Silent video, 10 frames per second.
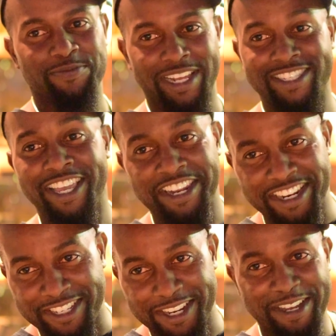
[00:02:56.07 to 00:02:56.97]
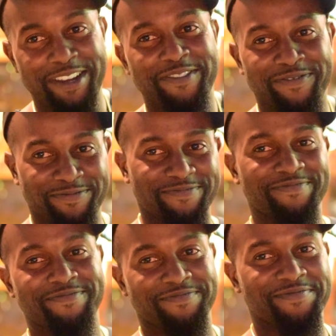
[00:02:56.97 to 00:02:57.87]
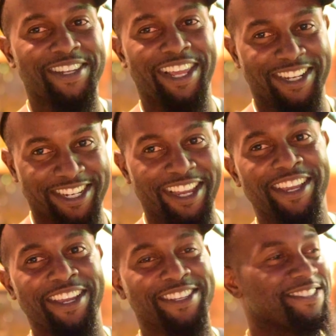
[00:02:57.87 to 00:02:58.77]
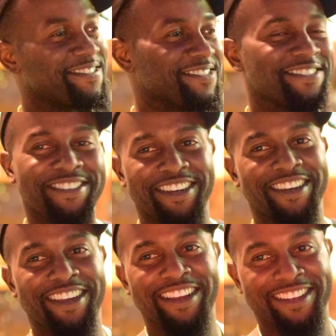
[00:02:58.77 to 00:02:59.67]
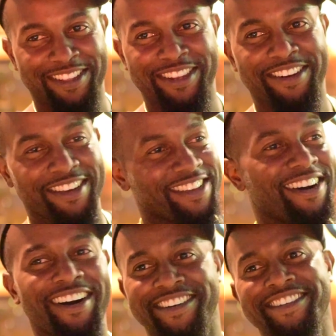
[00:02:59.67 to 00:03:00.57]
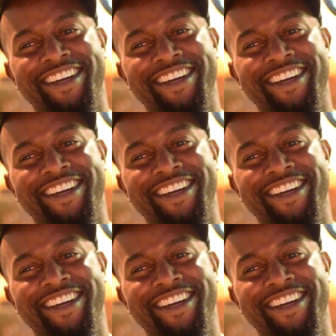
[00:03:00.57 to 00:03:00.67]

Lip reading: But I stayed at the job like a jackass because I did another car.